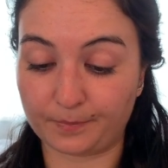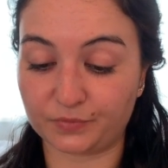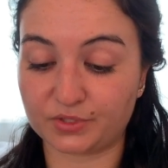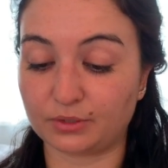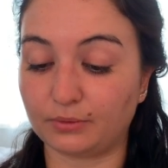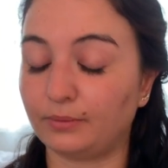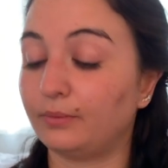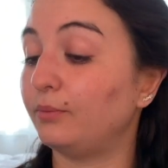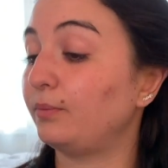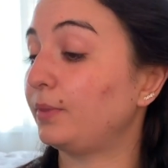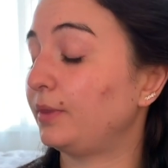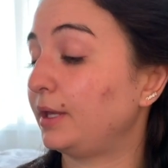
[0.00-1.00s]
So
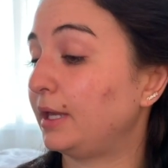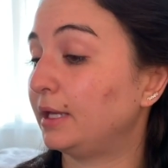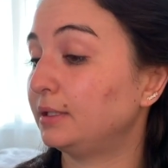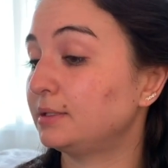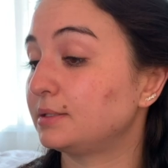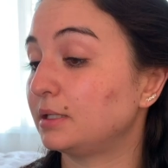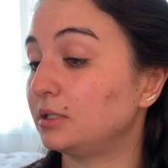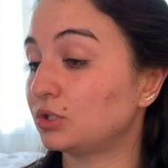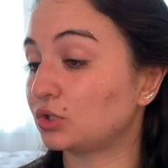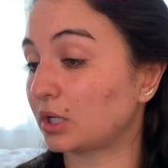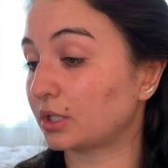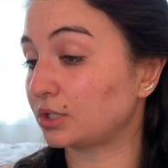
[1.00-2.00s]
its
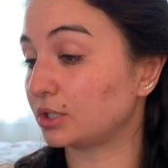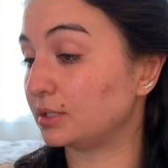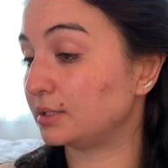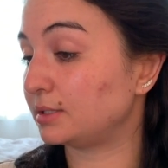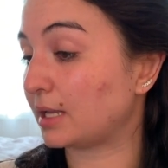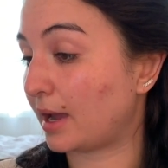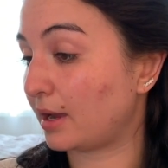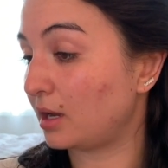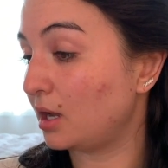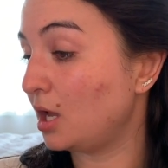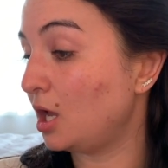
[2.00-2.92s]
instructions say,